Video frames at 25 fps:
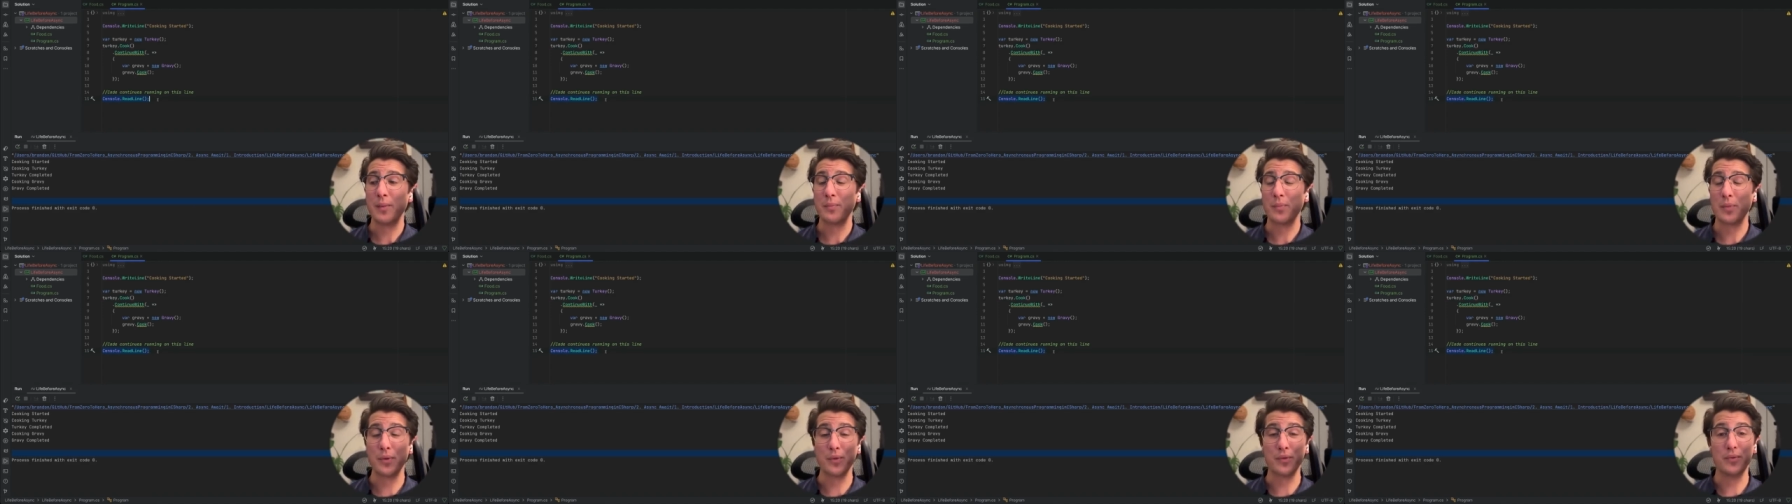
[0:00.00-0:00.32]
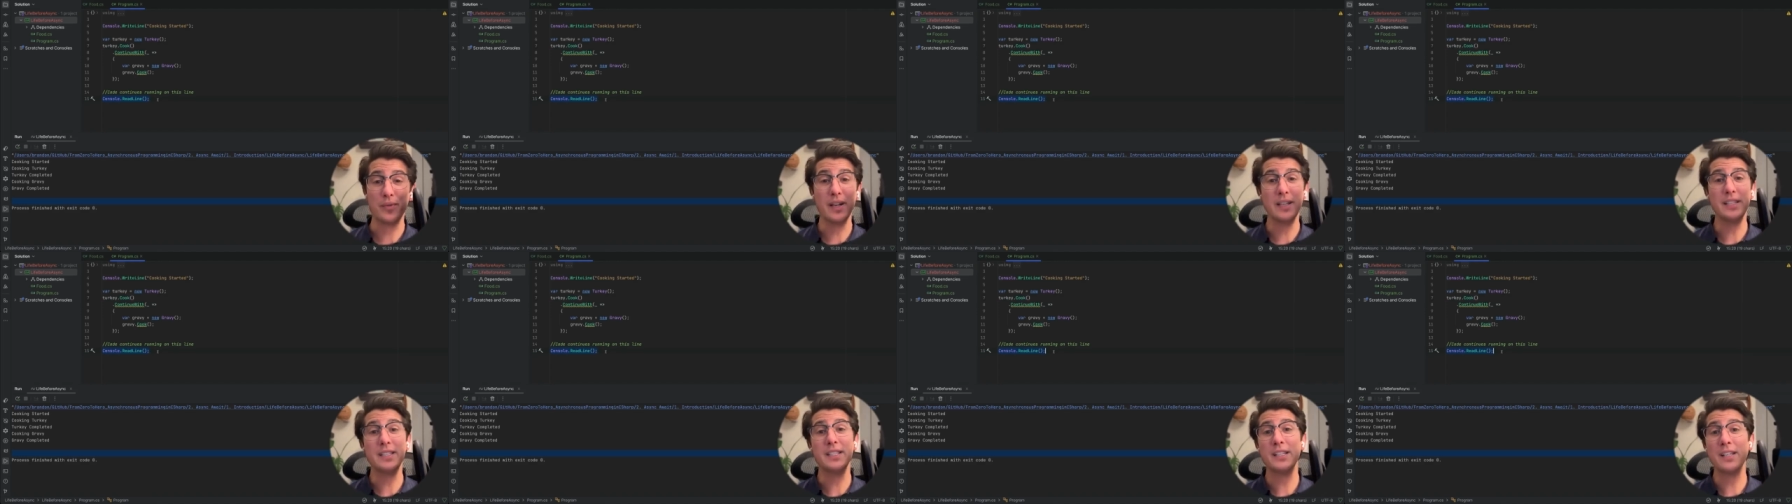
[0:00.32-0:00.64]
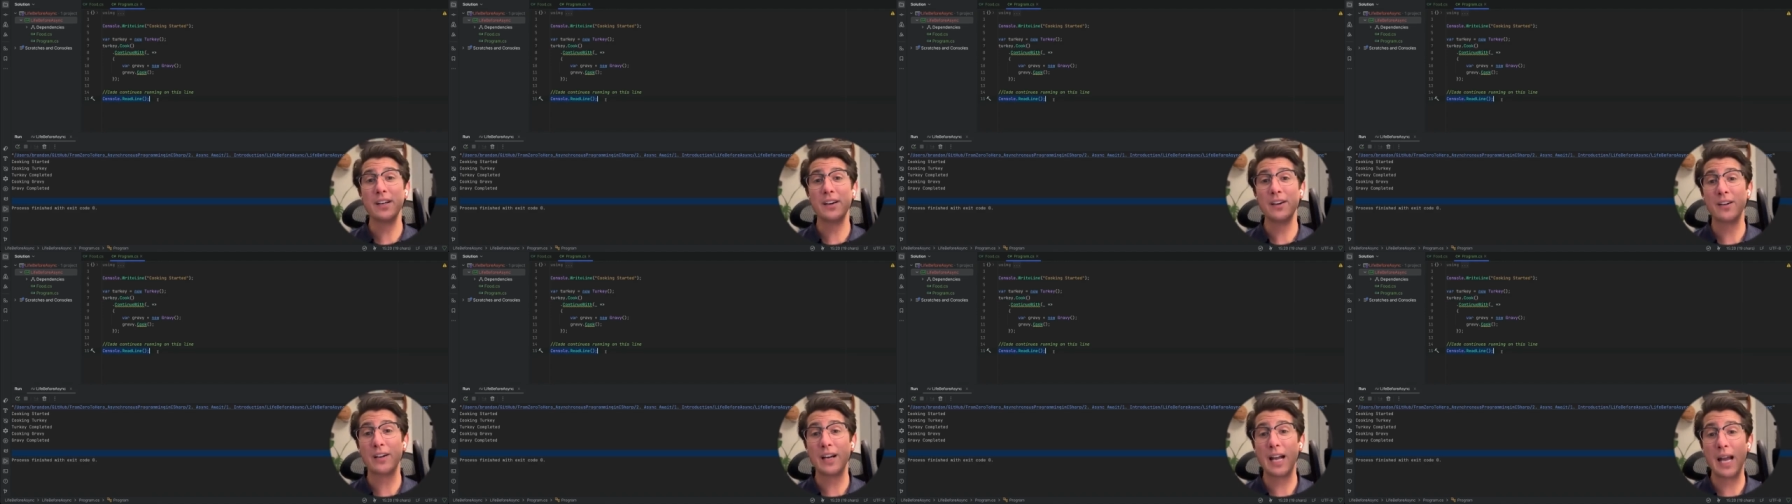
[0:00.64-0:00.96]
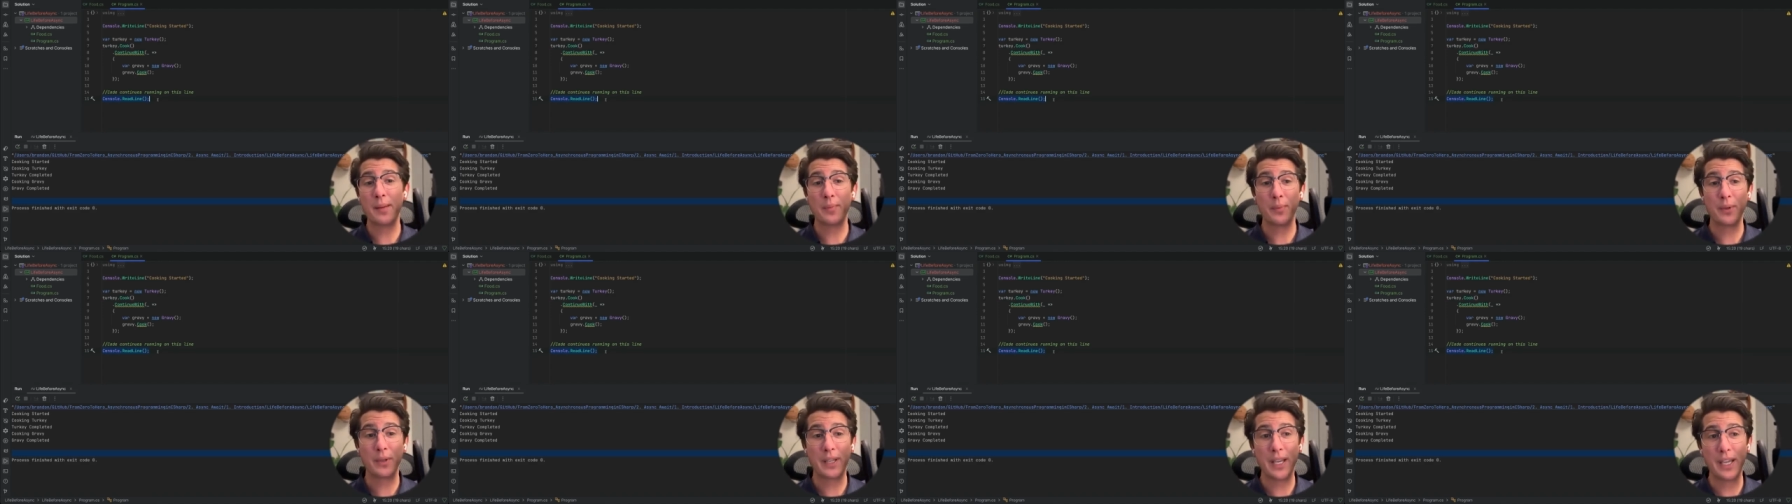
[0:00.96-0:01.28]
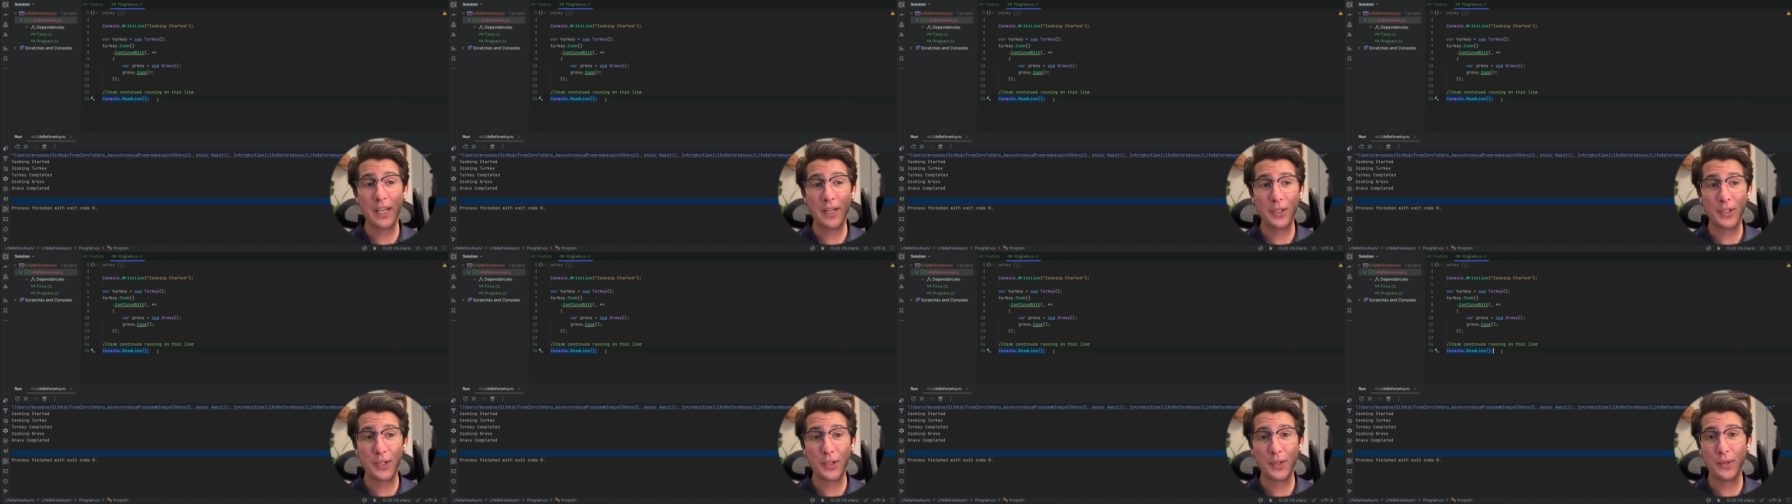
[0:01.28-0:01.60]
preventing our
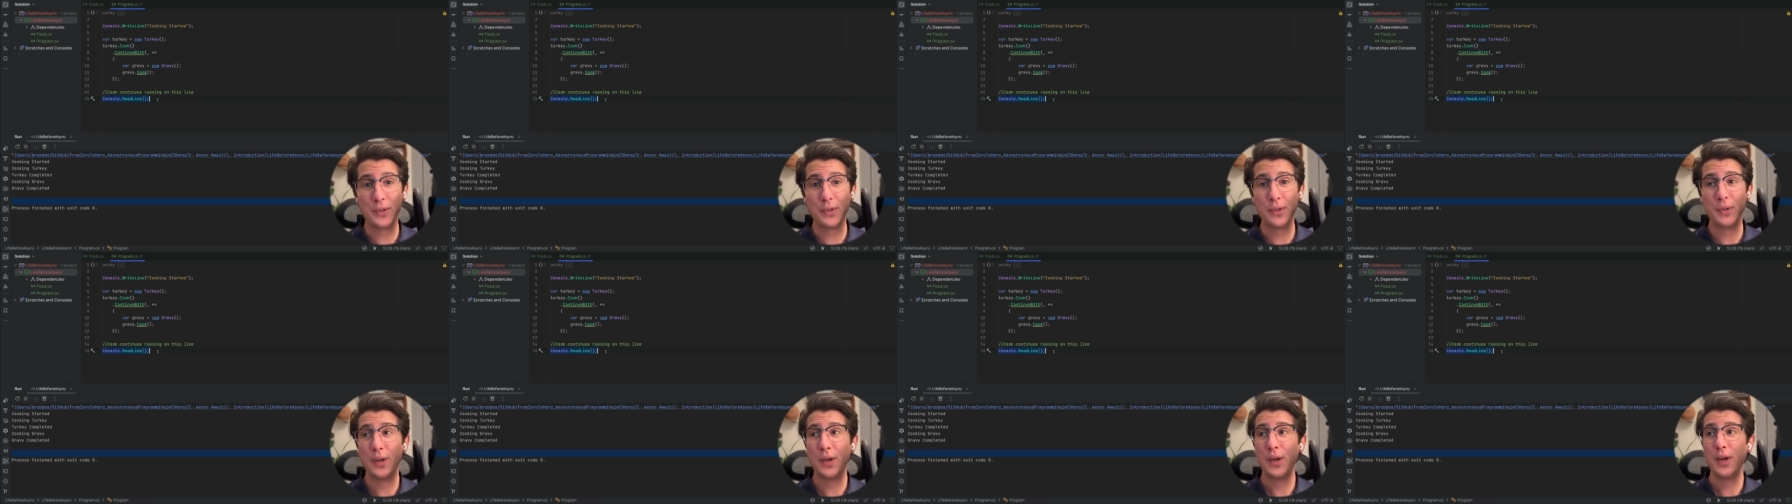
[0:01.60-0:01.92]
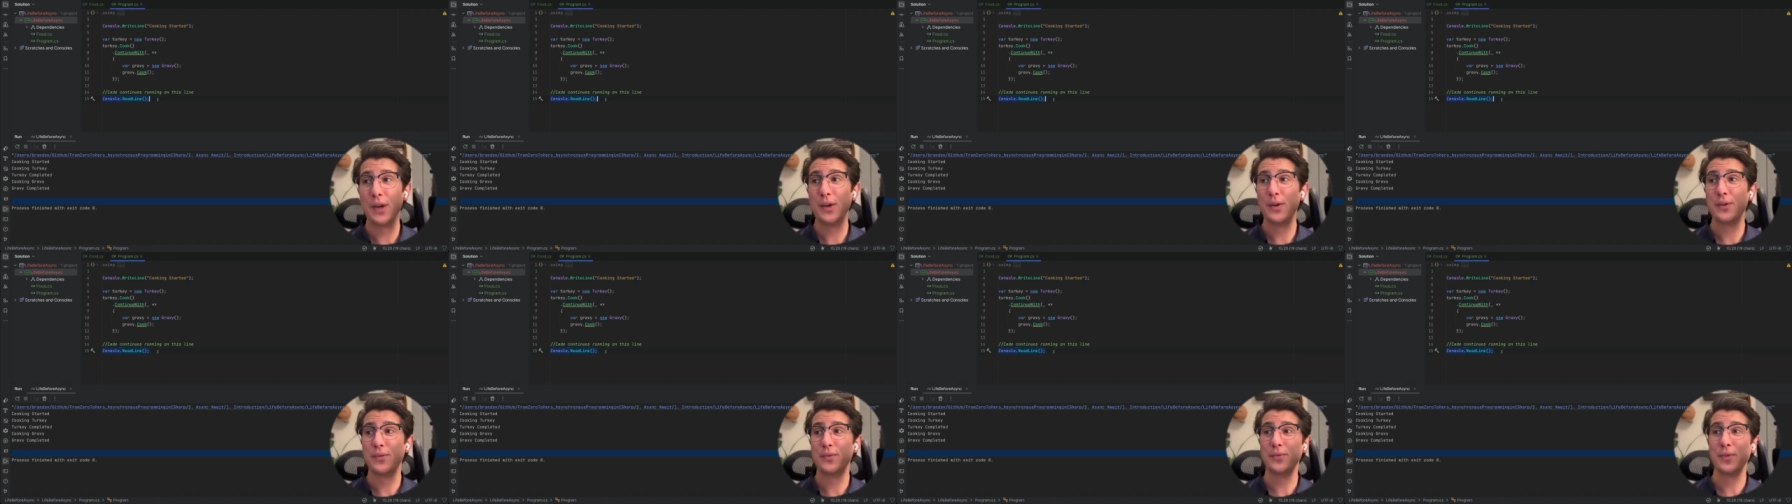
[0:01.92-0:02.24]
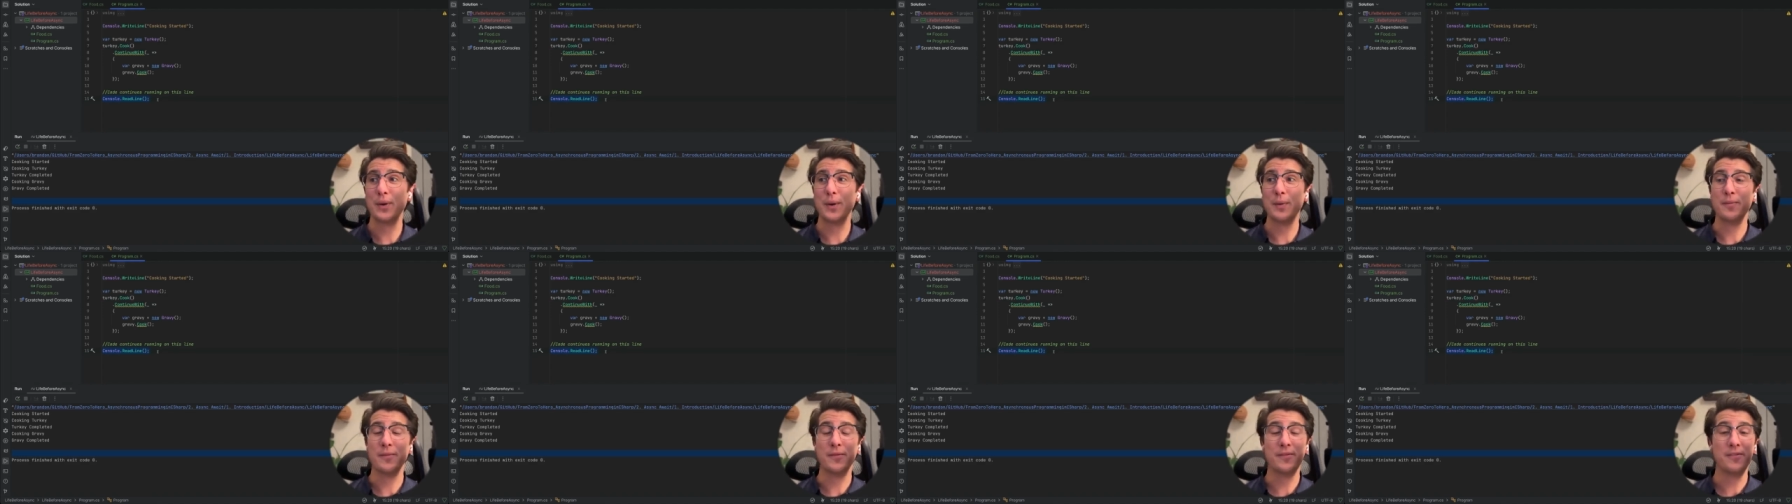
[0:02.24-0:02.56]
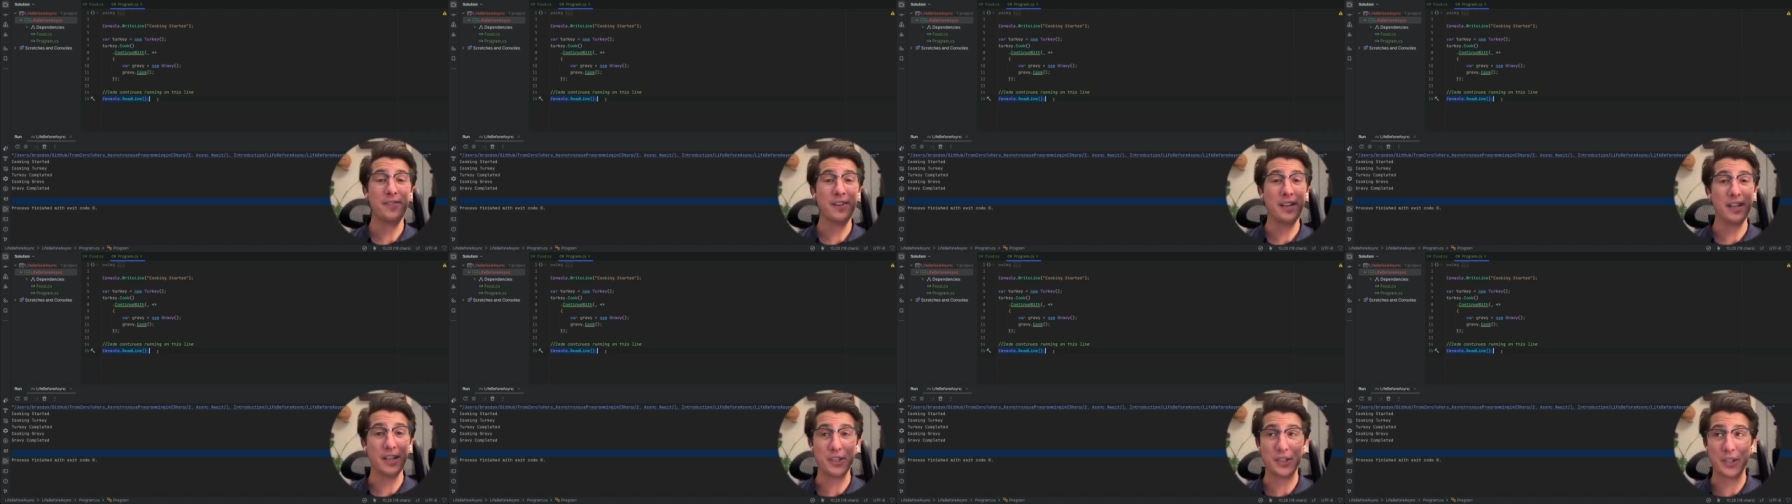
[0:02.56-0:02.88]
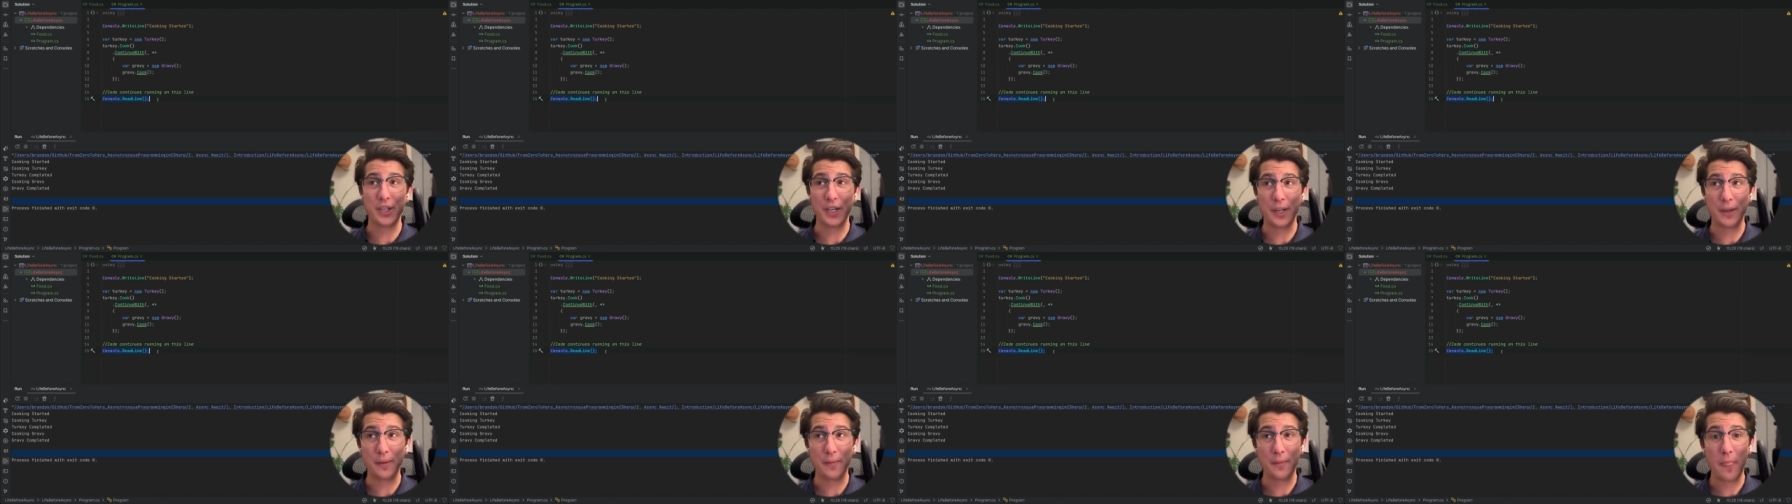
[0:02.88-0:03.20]
application from
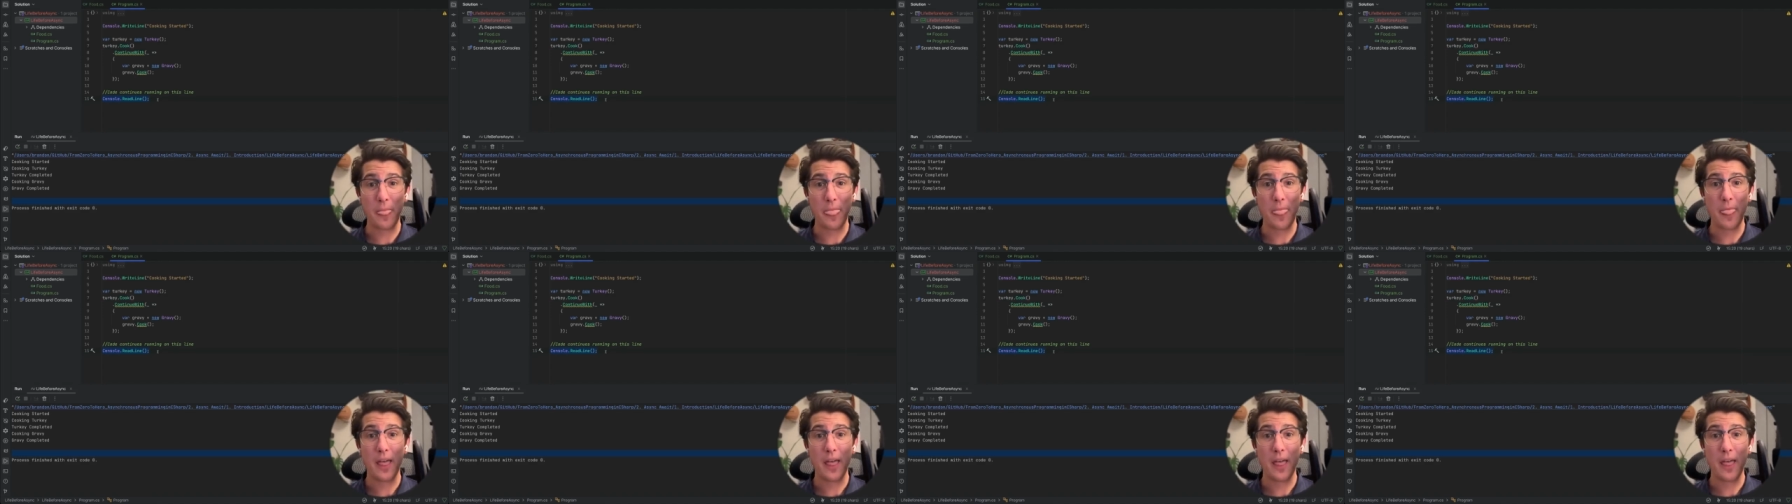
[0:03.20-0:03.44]
finishing